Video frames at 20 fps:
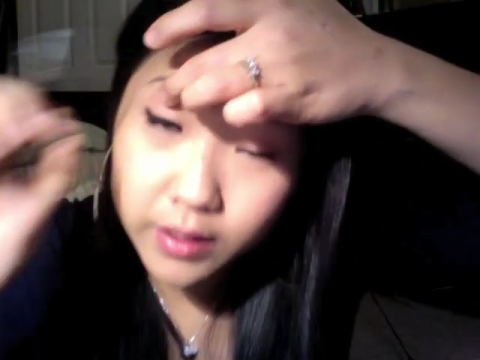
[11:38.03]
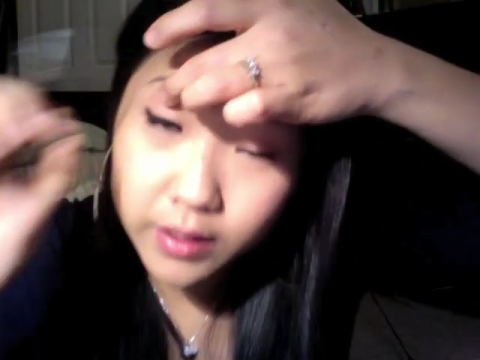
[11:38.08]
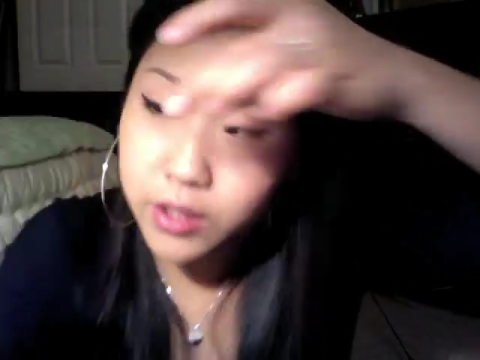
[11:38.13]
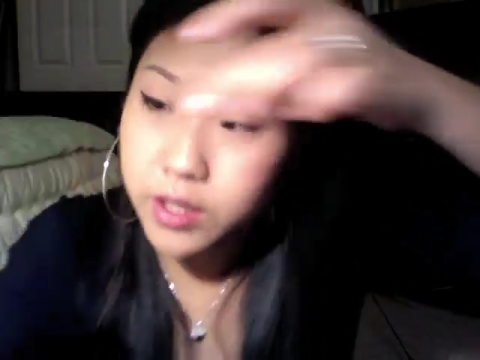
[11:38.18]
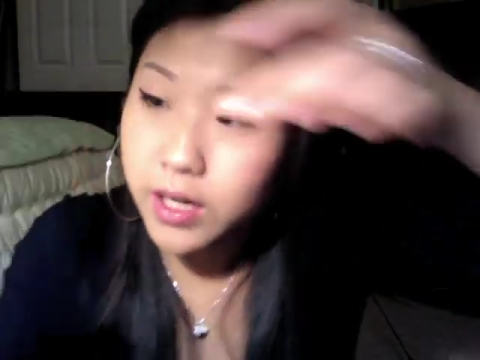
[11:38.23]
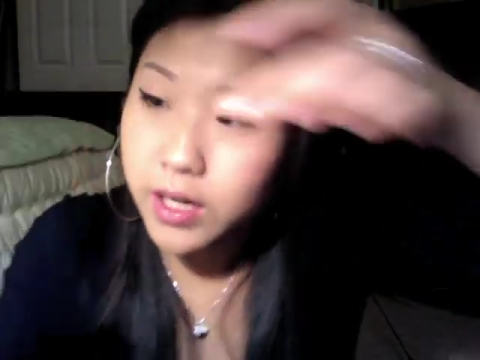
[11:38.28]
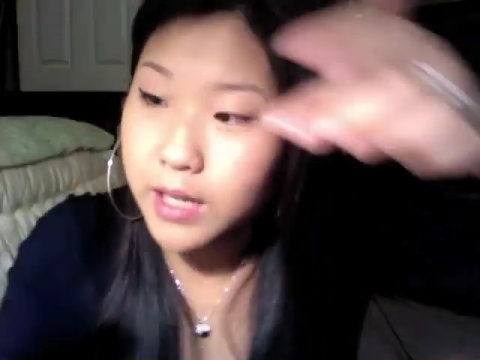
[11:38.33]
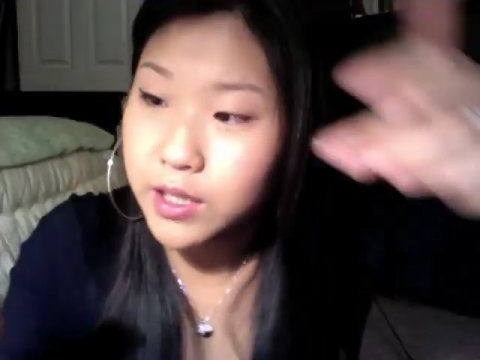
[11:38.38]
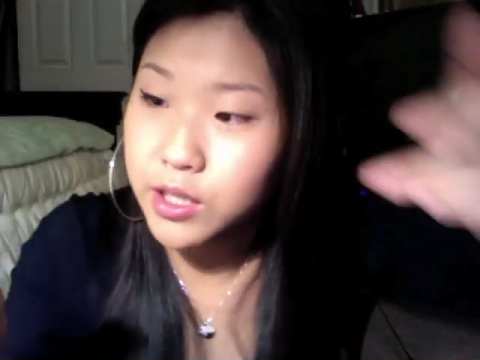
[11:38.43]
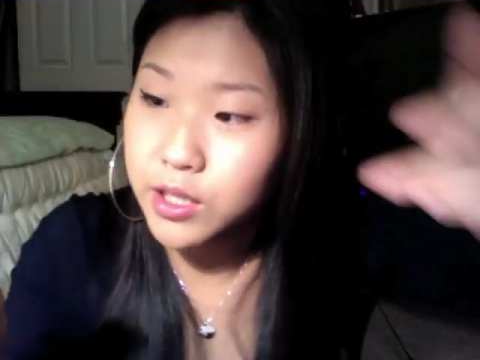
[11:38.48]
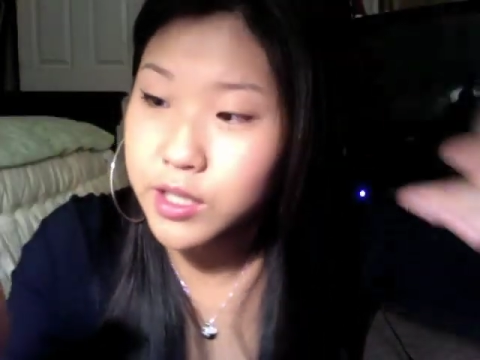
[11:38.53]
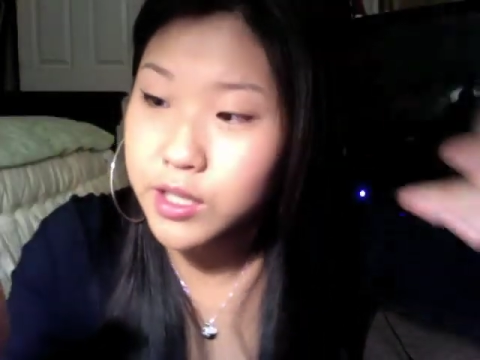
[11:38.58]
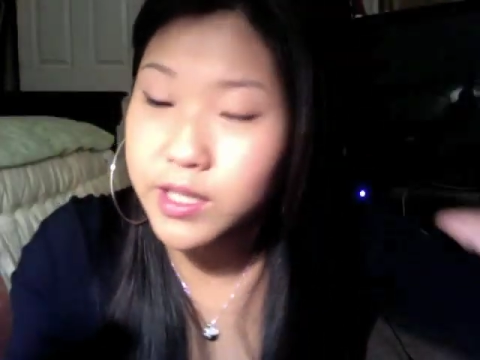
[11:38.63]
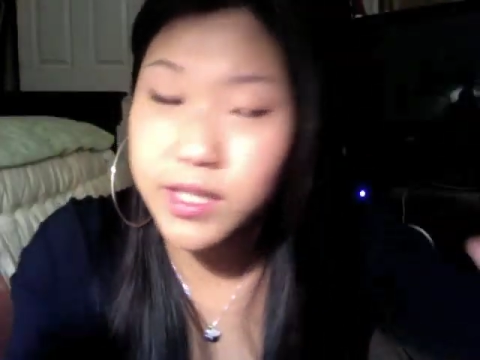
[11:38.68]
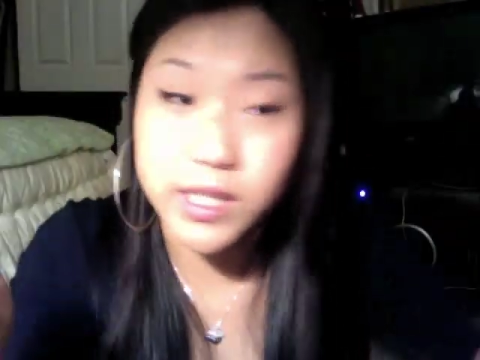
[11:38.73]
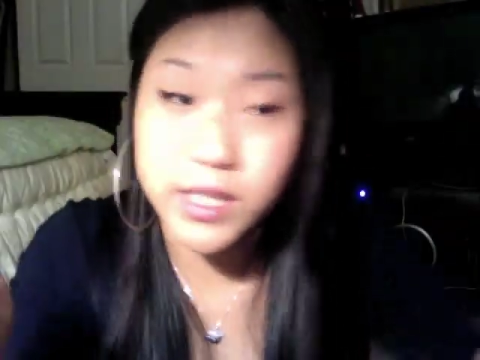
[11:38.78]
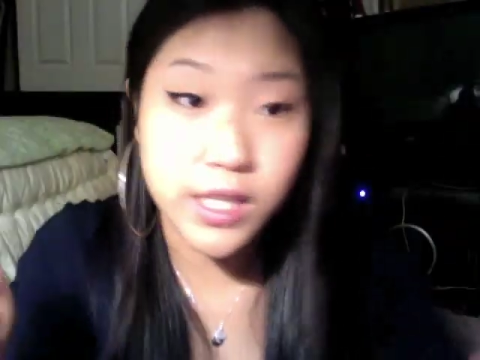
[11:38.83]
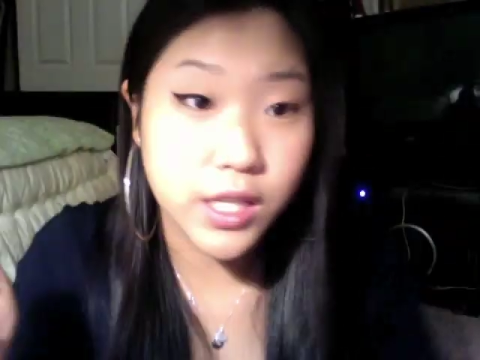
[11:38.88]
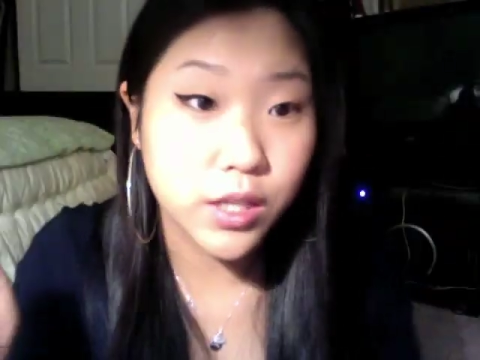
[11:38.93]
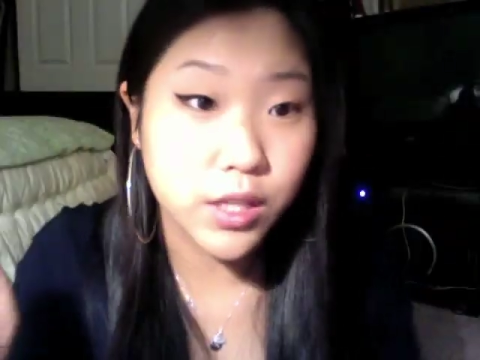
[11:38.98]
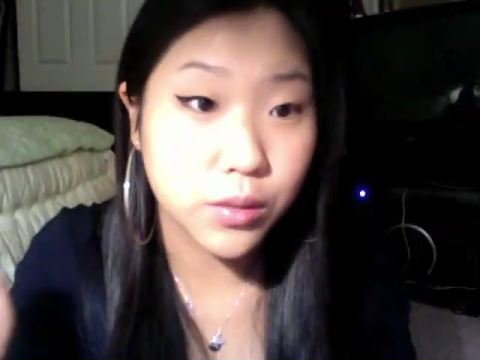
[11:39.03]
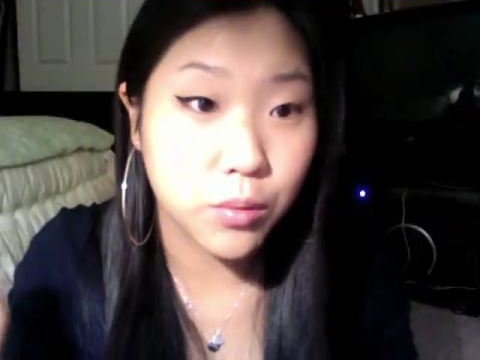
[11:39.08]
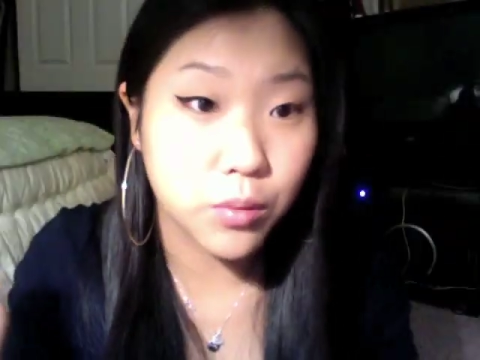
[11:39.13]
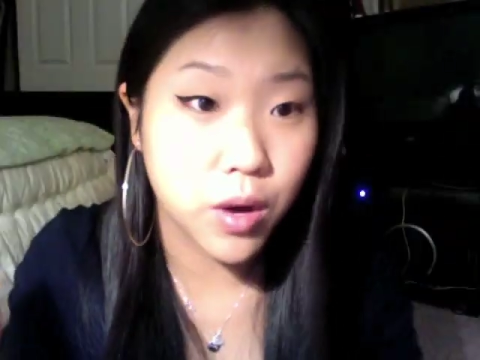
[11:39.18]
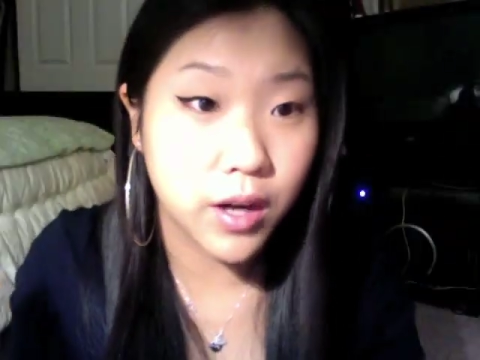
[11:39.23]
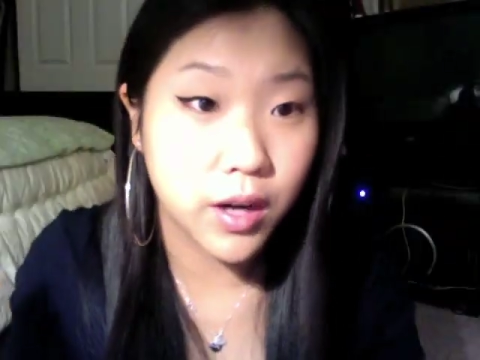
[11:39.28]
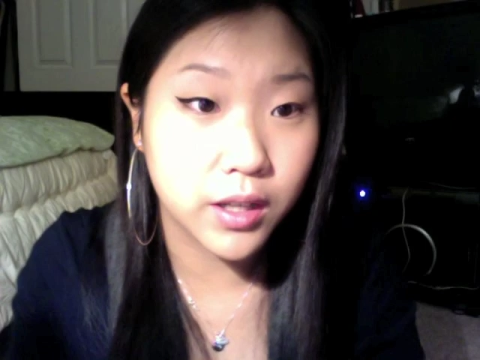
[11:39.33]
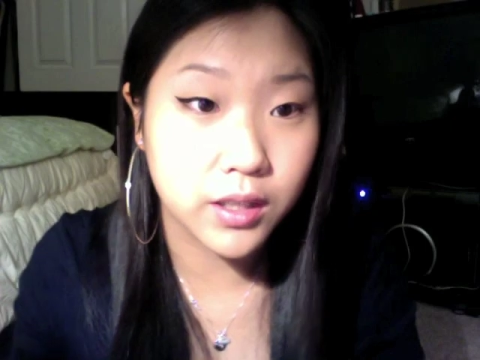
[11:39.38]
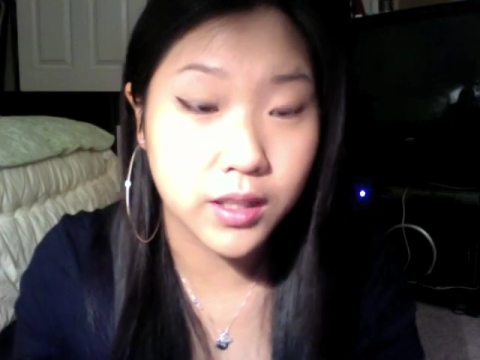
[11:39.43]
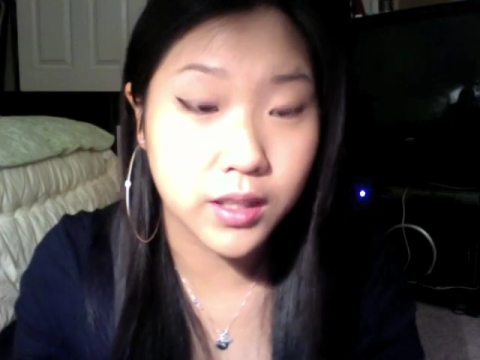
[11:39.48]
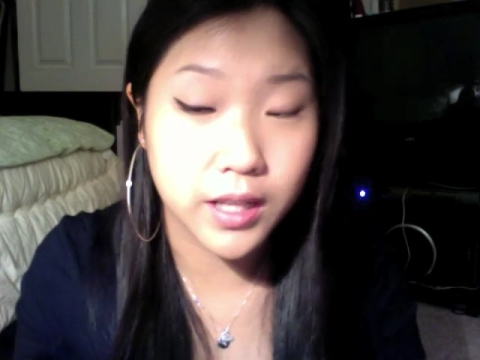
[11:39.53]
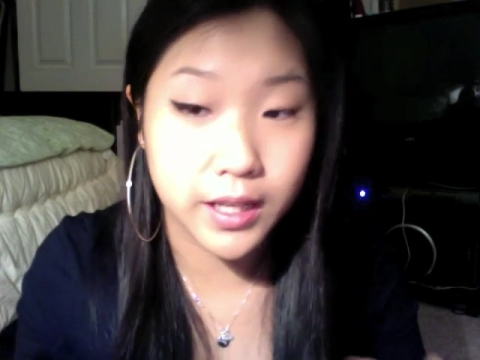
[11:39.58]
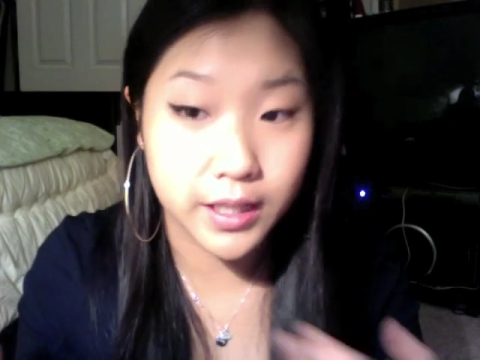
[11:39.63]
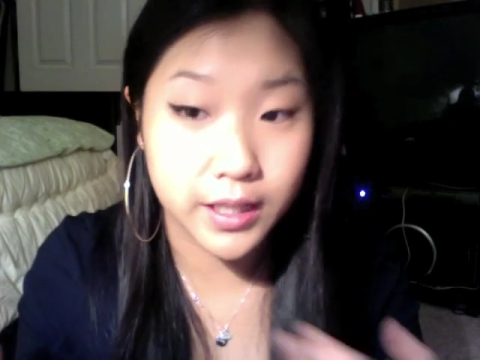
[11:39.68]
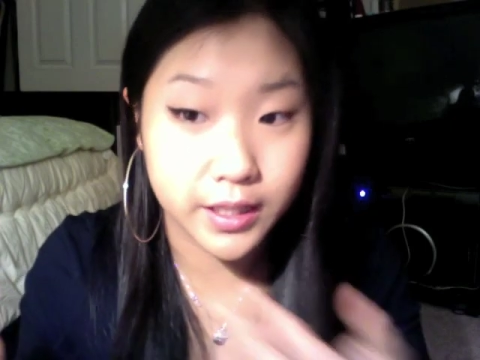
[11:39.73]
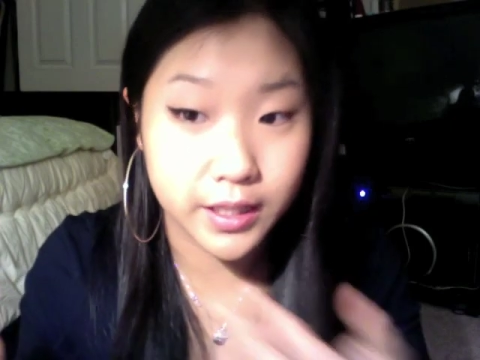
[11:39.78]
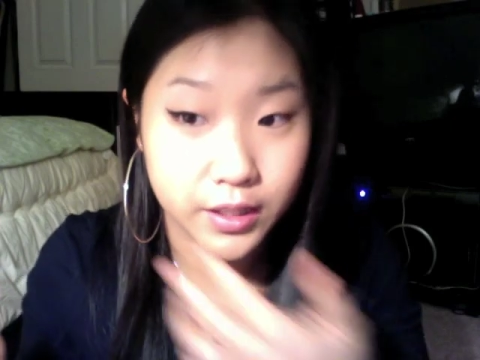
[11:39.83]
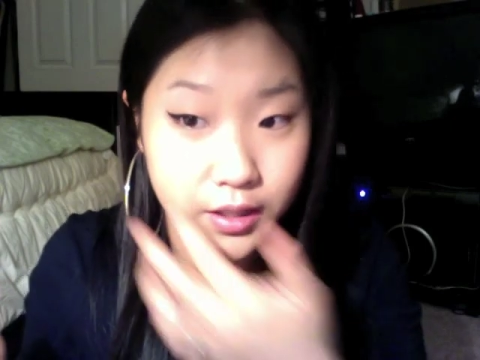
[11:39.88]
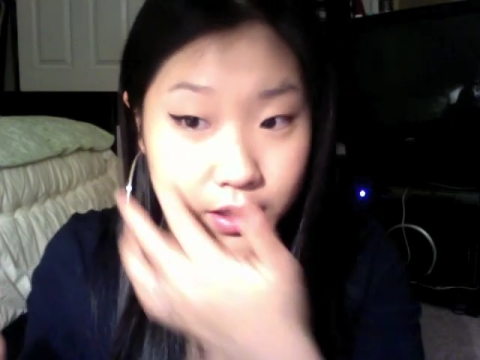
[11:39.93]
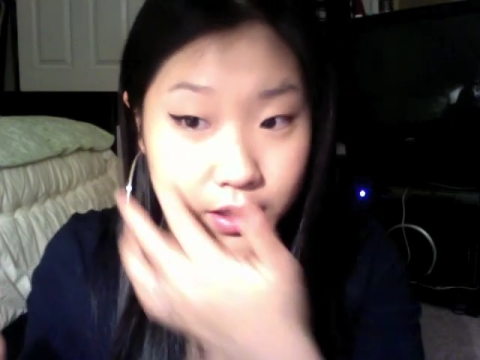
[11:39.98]
You could actually see your waterline
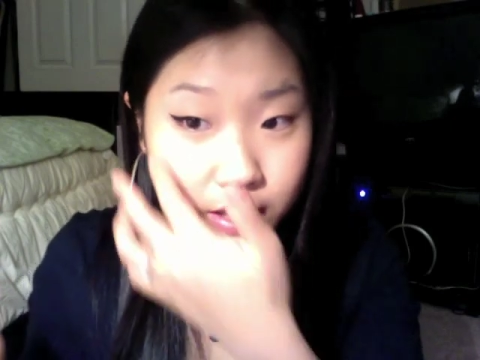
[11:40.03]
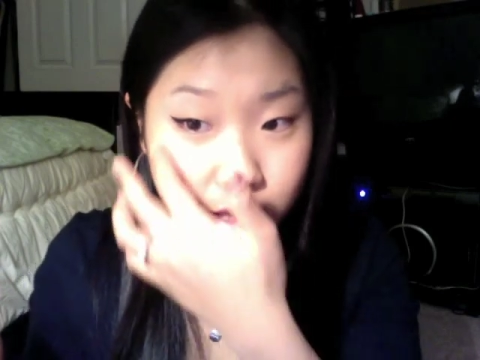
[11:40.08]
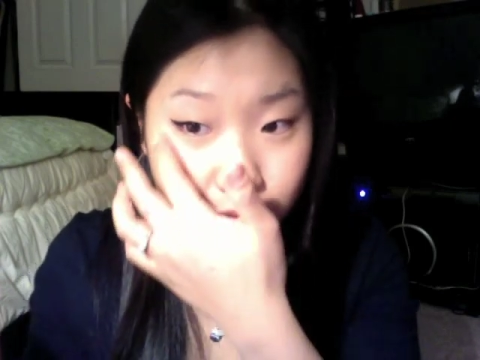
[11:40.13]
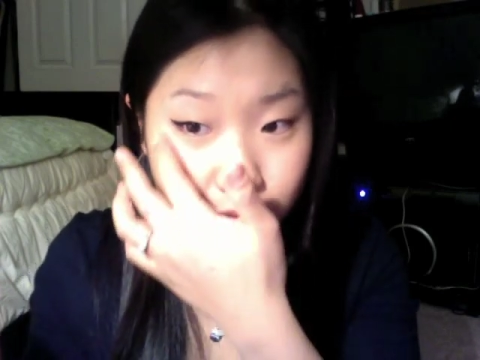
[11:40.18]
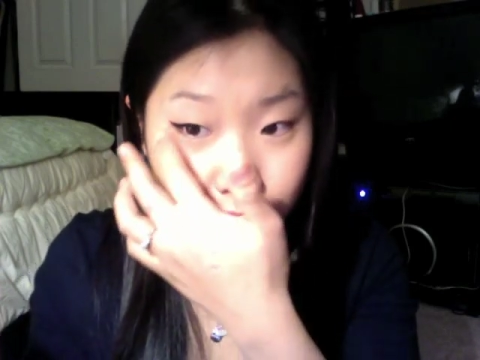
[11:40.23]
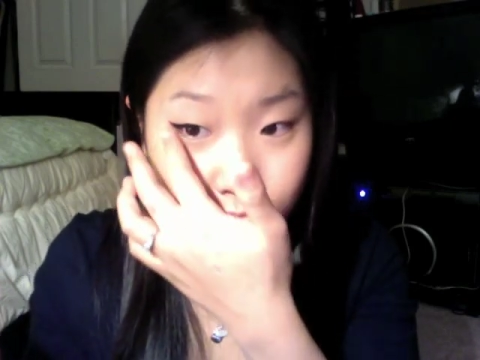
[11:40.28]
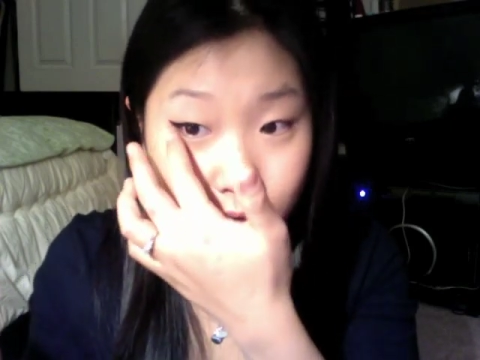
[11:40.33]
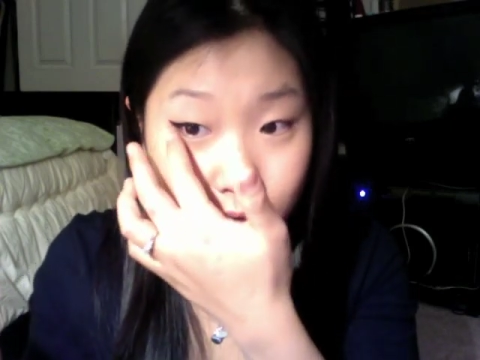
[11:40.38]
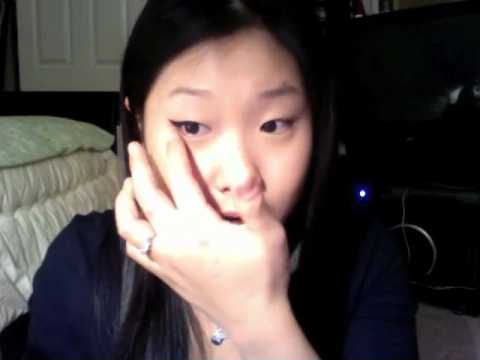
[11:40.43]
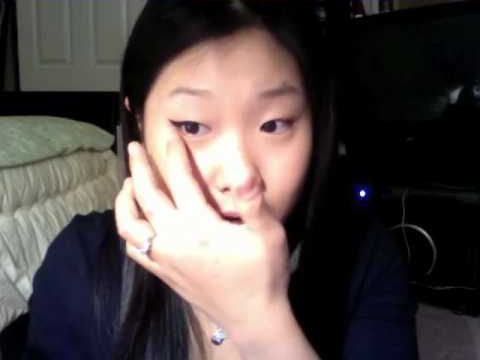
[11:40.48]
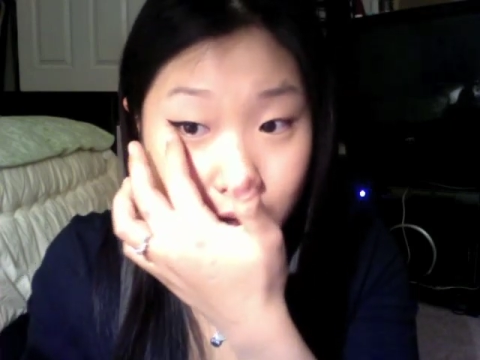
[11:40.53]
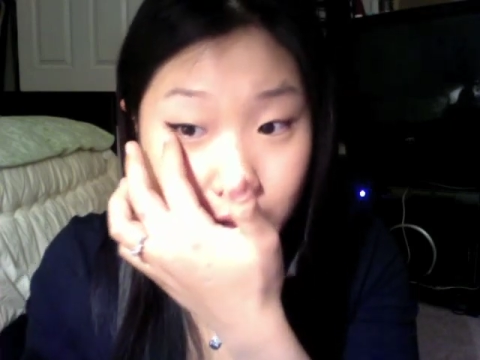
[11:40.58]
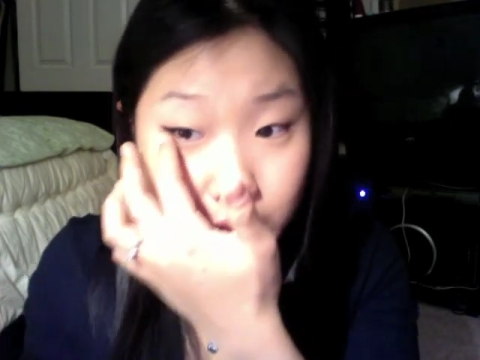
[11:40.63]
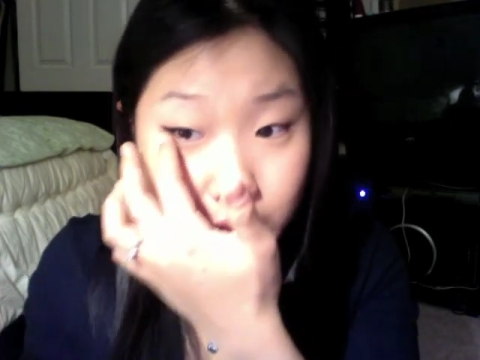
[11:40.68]
and you can see that